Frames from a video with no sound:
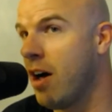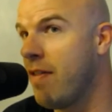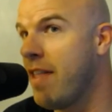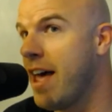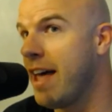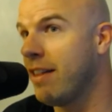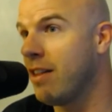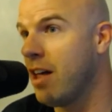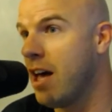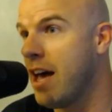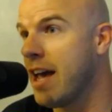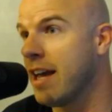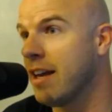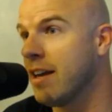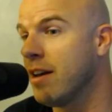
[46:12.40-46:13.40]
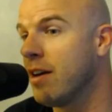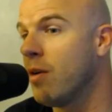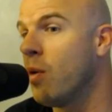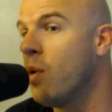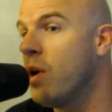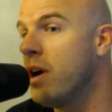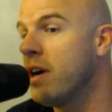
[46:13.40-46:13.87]
On that line,
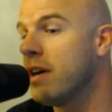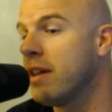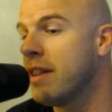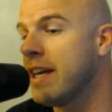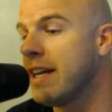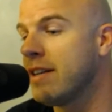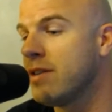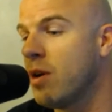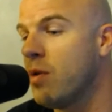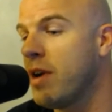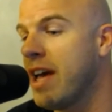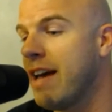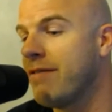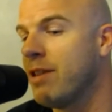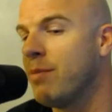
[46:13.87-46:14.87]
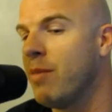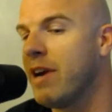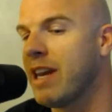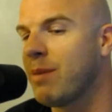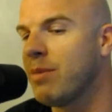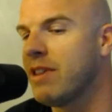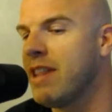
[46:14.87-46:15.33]
or they don't have the
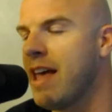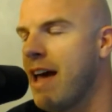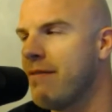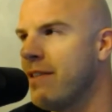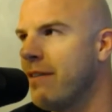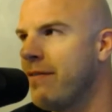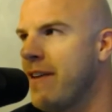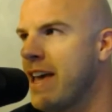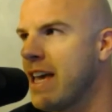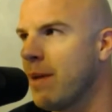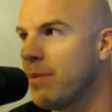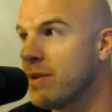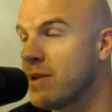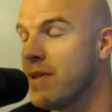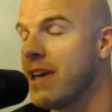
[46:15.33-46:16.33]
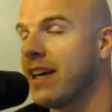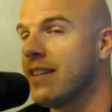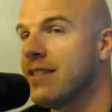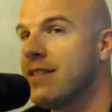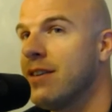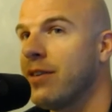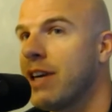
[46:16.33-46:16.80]
money but they have the fame, so they
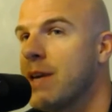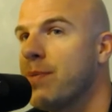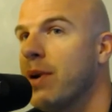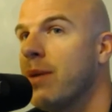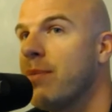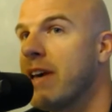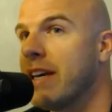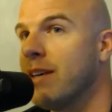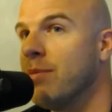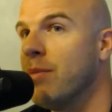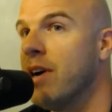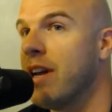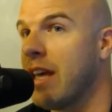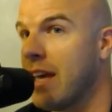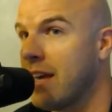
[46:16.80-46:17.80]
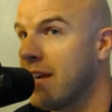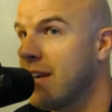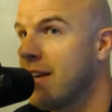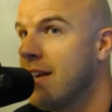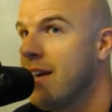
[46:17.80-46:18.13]
can still keep on making money.